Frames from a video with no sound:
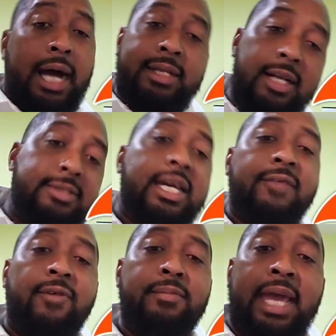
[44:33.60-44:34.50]
and they'll
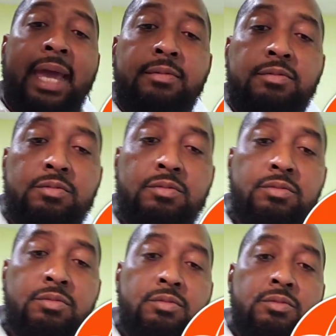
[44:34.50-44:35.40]
take it from there.
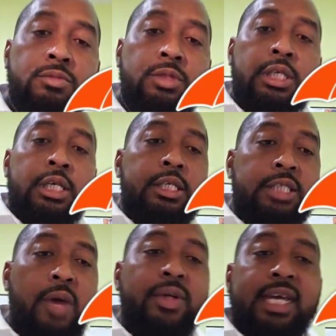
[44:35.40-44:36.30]

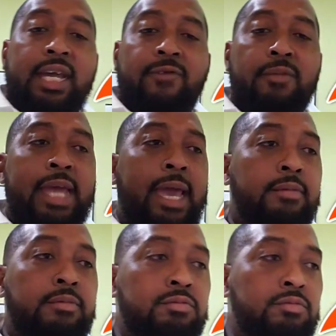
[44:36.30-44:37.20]
They will take it from
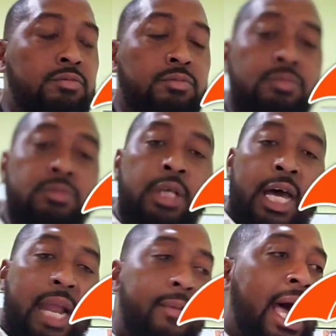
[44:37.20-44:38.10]
there.
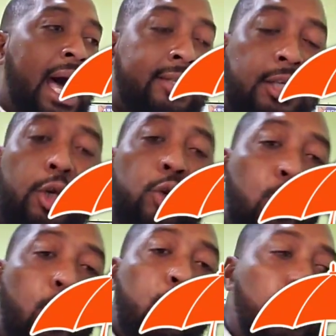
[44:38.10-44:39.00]
And I'm gonna ask her to
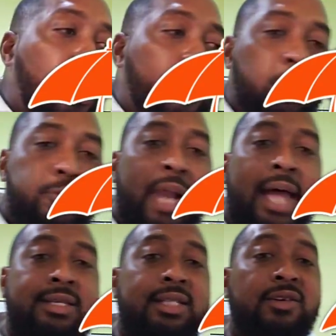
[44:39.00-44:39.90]
look over those
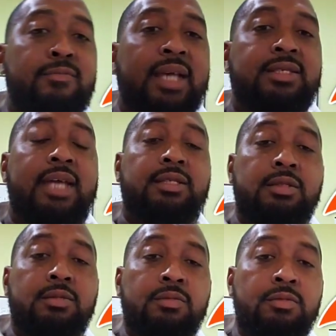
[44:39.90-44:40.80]
plans and see if it makes
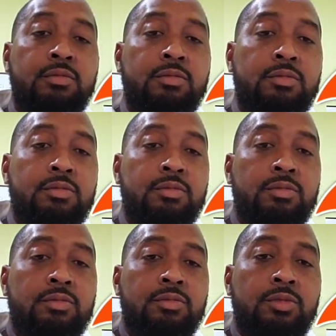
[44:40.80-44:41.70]
sense.
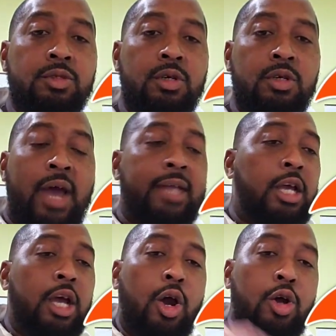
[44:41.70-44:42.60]

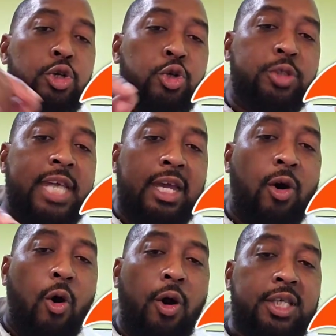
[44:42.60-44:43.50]
Right? You
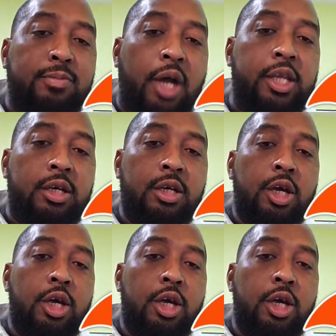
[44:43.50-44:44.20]
taking all this money,